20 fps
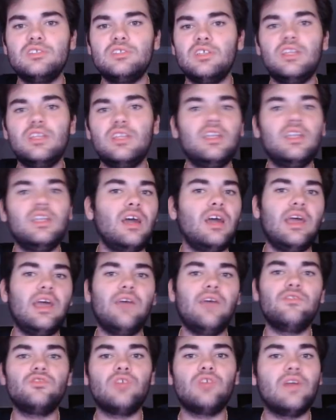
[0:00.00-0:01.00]
They did not
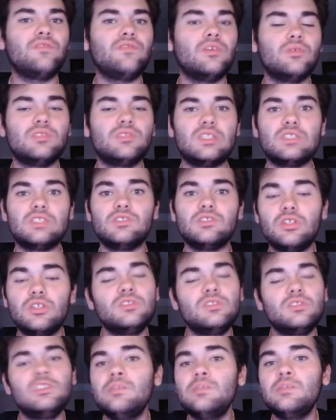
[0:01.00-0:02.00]
have a draft that was as good
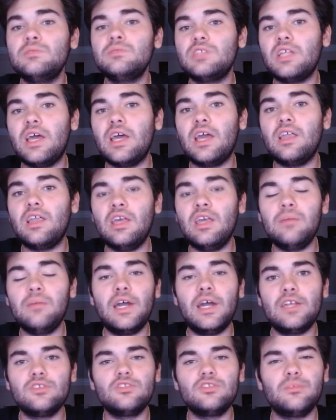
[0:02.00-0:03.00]
as teams that had an A-
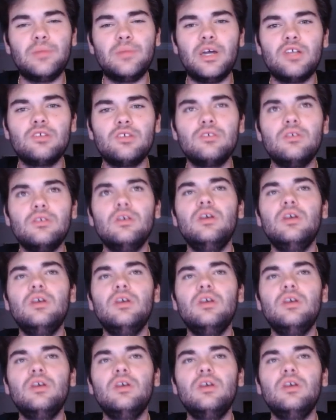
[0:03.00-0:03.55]
or better,